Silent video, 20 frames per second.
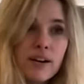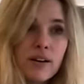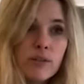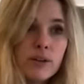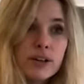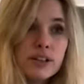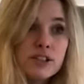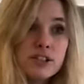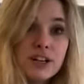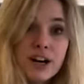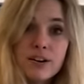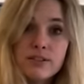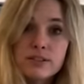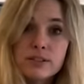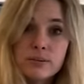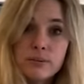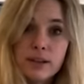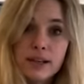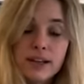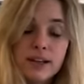reached out
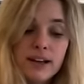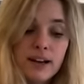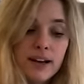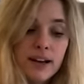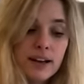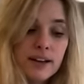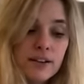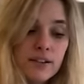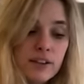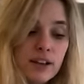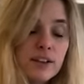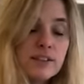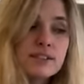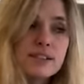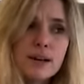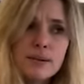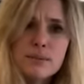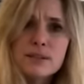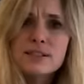to me and they sent